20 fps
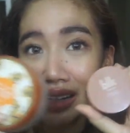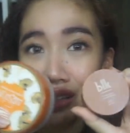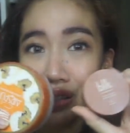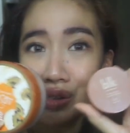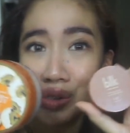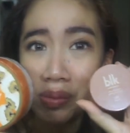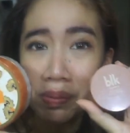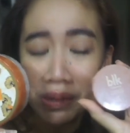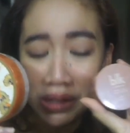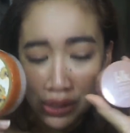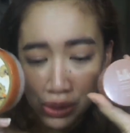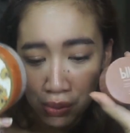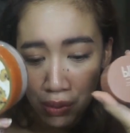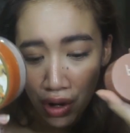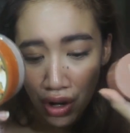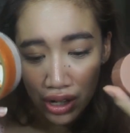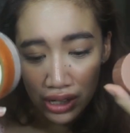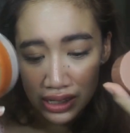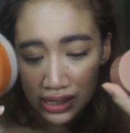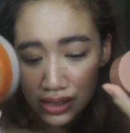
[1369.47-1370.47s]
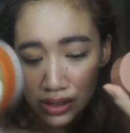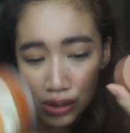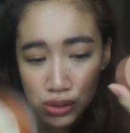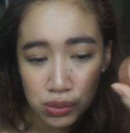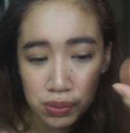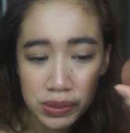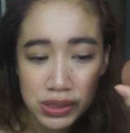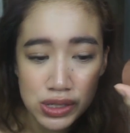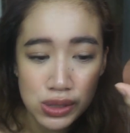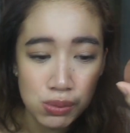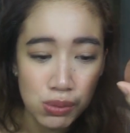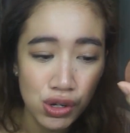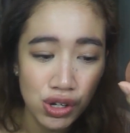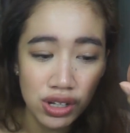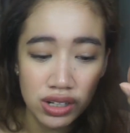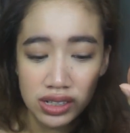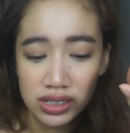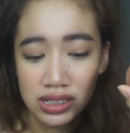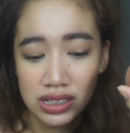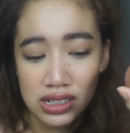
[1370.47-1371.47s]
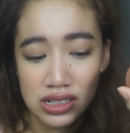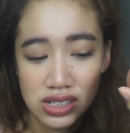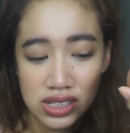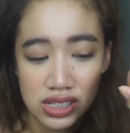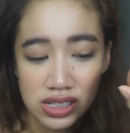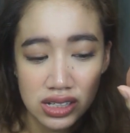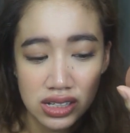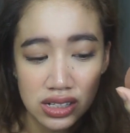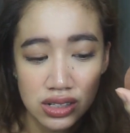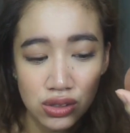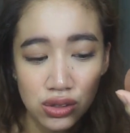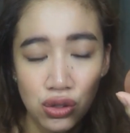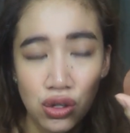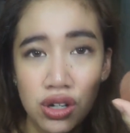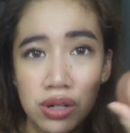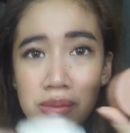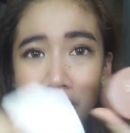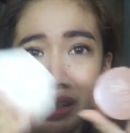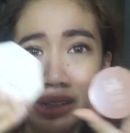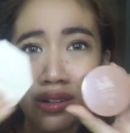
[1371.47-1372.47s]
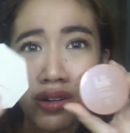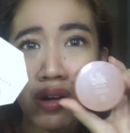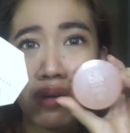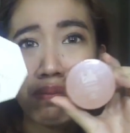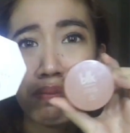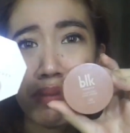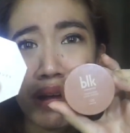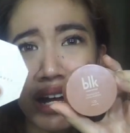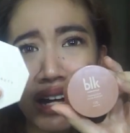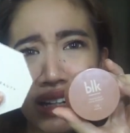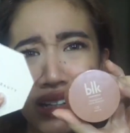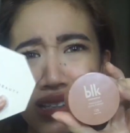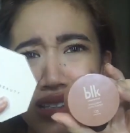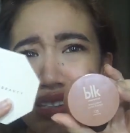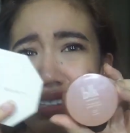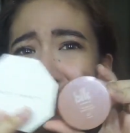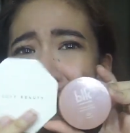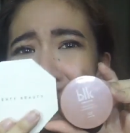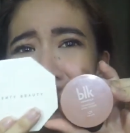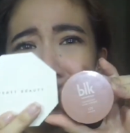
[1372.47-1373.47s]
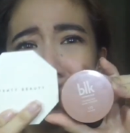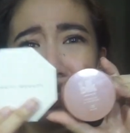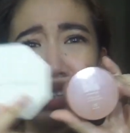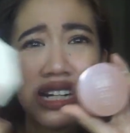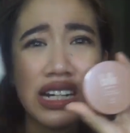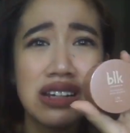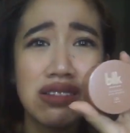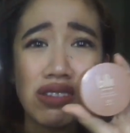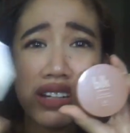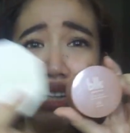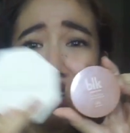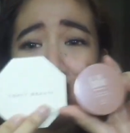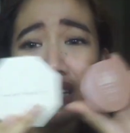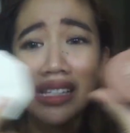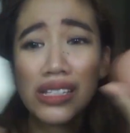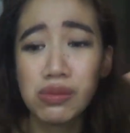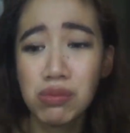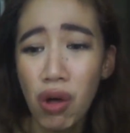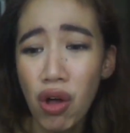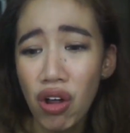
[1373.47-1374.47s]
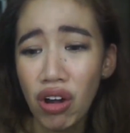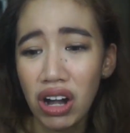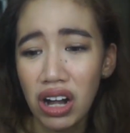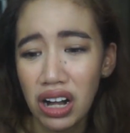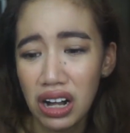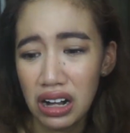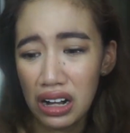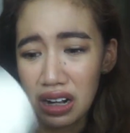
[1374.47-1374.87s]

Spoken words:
It's super small. It's super small. Here's a normal compact. It's really, really small.